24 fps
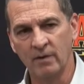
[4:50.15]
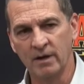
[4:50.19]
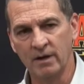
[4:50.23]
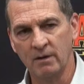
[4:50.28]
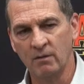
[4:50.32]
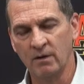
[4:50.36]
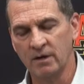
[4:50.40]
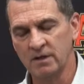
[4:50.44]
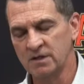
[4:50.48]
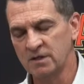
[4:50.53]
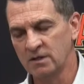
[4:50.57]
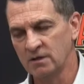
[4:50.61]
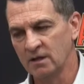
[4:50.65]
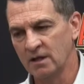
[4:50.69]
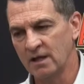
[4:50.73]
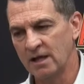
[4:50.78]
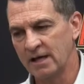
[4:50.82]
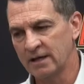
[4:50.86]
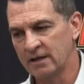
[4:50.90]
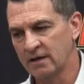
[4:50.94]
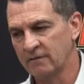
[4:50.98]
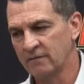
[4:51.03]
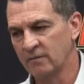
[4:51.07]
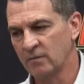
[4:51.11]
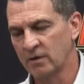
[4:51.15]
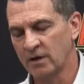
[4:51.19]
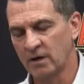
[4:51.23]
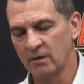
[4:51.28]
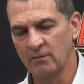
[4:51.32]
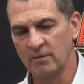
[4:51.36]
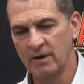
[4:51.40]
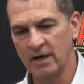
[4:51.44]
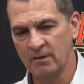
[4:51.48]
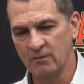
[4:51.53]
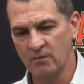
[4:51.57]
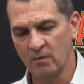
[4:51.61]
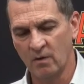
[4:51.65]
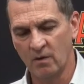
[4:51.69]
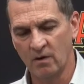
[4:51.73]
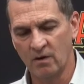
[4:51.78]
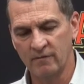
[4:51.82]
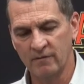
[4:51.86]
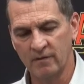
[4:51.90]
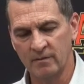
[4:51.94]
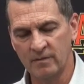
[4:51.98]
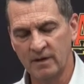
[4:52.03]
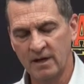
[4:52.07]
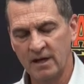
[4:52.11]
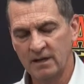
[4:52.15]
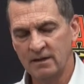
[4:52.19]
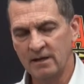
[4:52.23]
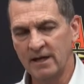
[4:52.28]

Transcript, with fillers: We, we shoot a lot of them. We're going to make more of them.